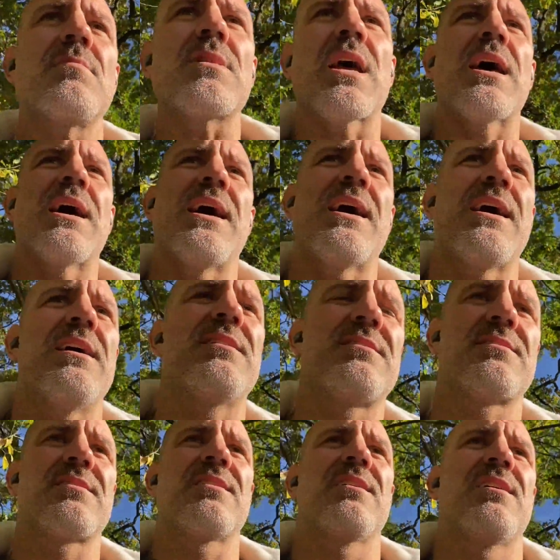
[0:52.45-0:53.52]
And
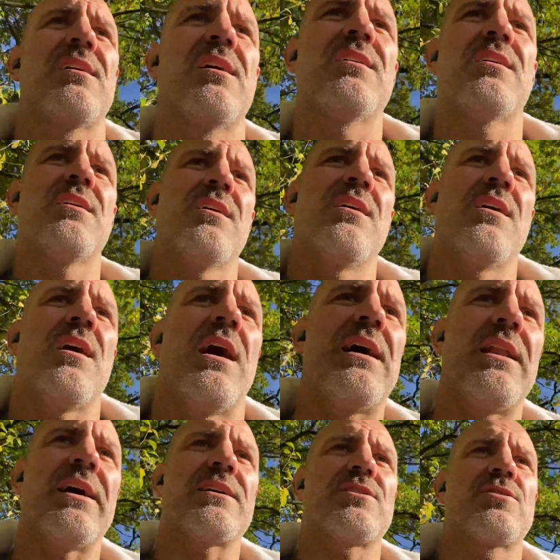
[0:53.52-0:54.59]
I
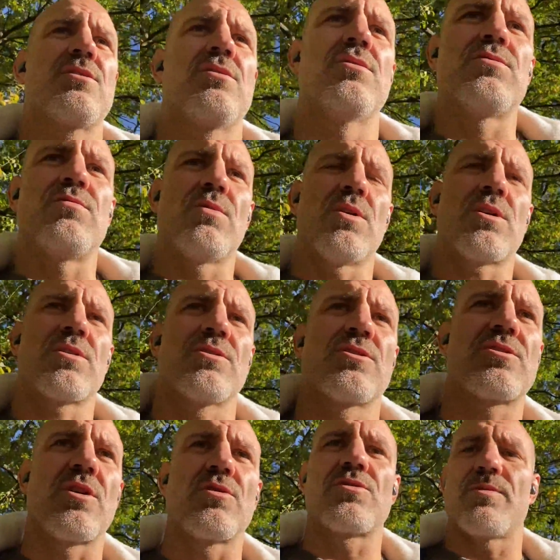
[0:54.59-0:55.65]
like to work on
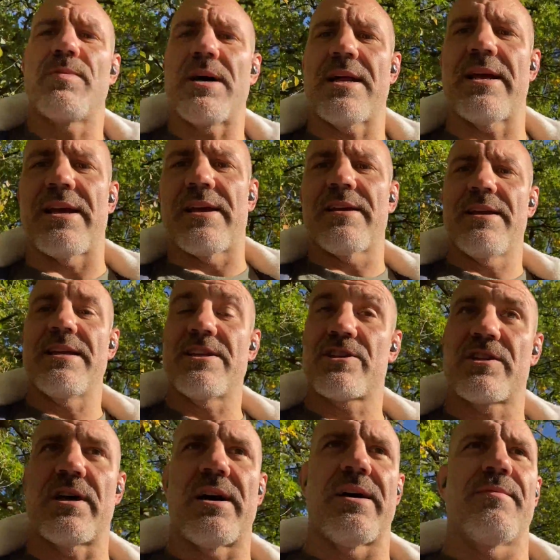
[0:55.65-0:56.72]
total body each
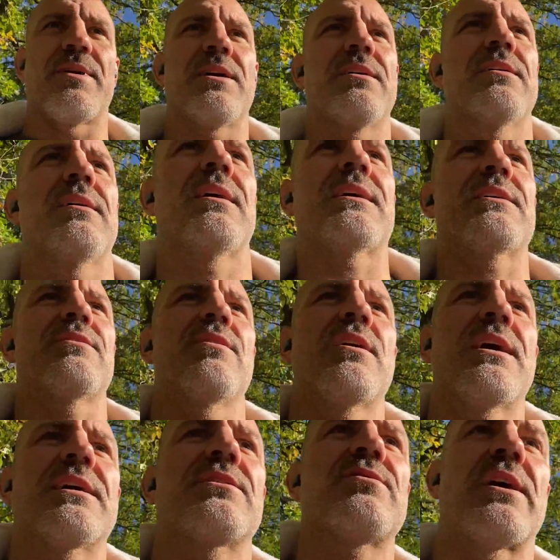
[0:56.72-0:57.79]
time. I don't
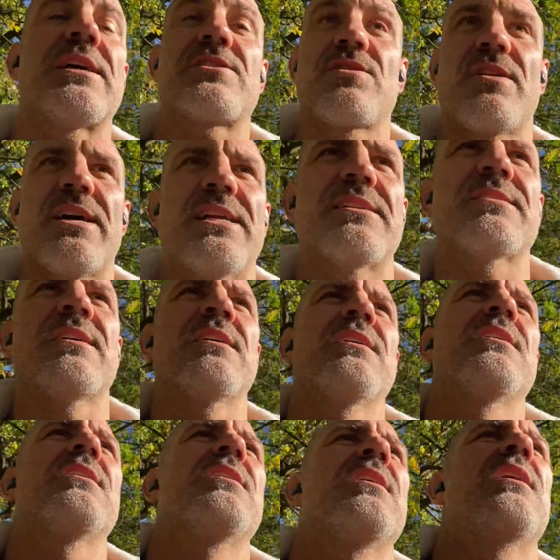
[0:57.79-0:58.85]
like to isolate.
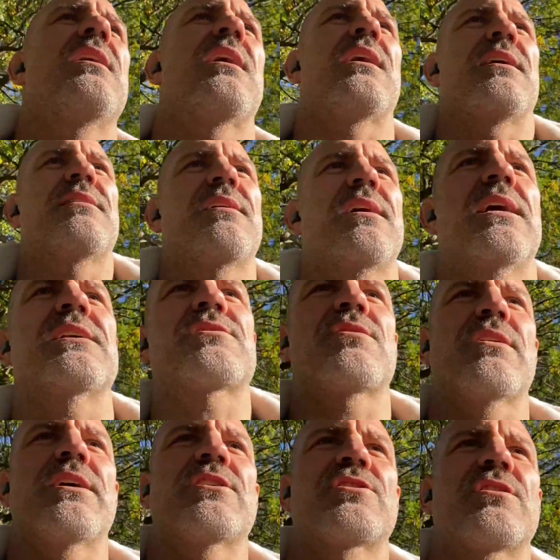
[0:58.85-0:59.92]
I think
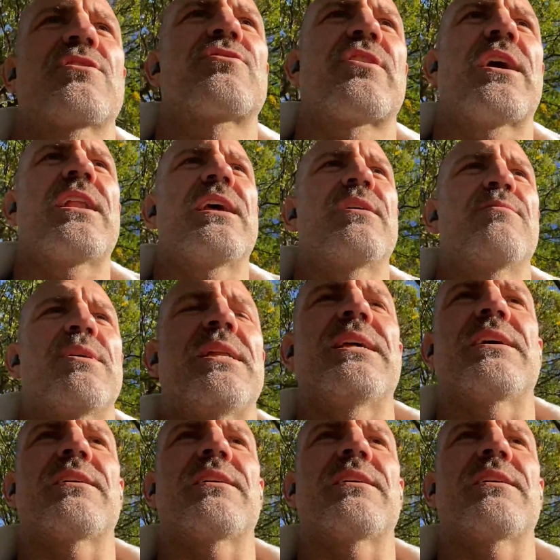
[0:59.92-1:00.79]
isolation training, meaning